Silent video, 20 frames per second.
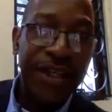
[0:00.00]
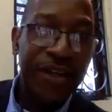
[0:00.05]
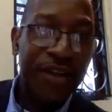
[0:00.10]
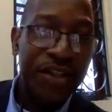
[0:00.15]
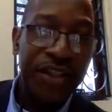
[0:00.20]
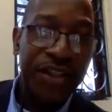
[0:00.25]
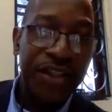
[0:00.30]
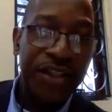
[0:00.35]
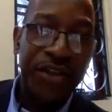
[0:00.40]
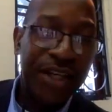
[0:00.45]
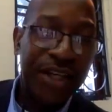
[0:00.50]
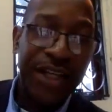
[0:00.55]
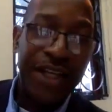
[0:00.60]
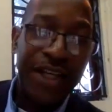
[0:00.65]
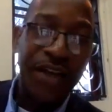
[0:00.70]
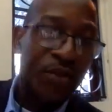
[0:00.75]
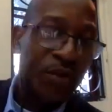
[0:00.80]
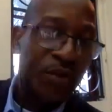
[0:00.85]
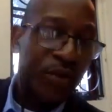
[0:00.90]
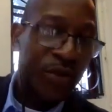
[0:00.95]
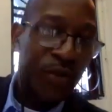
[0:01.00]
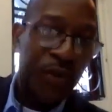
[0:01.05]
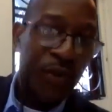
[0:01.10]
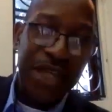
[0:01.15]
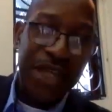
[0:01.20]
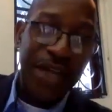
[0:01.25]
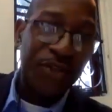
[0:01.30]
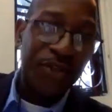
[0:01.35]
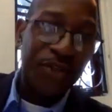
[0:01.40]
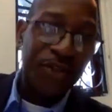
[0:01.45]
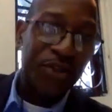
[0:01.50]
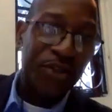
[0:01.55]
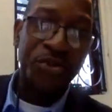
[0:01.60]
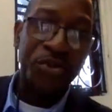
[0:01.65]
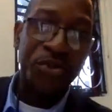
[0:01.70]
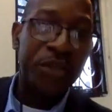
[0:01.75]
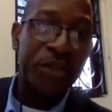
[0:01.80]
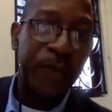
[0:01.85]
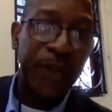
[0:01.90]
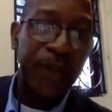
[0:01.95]
every opportunity he or she
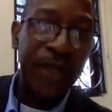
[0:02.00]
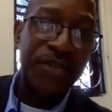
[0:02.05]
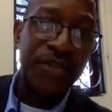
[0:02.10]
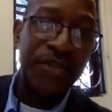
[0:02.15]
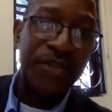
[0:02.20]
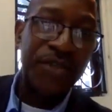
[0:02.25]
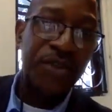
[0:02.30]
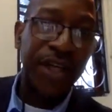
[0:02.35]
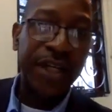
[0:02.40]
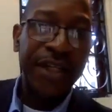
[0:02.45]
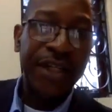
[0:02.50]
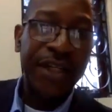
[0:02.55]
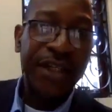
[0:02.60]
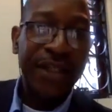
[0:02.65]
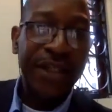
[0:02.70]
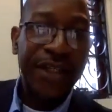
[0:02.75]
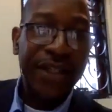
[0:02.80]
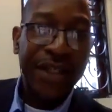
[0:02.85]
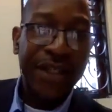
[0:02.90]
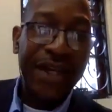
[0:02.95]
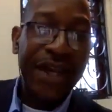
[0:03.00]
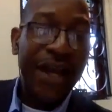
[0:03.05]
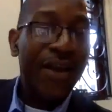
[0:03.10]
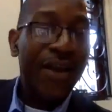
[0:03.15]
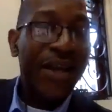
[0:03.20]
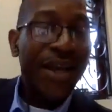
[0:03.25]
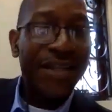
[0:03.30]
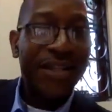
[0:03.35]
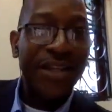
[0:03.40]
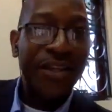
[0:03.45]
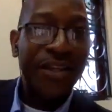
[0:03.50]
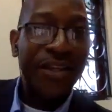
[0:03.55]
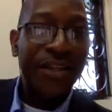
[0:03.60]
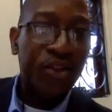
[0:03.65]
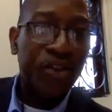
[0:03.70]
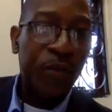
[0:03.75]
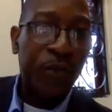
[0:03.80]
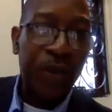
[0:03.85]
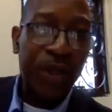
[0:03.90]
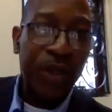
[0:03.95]
got, or he was out on the streets playing
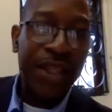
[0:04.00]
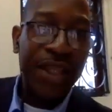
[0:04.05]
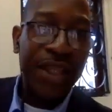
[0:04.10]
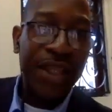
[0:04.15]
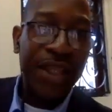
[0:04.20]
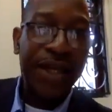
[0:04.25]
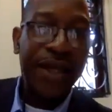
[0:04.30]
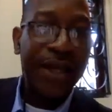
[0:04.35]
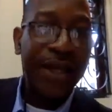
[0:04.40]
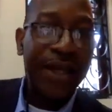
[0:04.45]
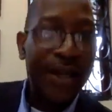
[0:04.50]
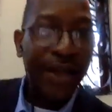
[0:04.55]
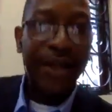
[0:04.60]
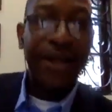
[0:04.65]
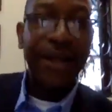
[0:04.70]
soccer. He now gets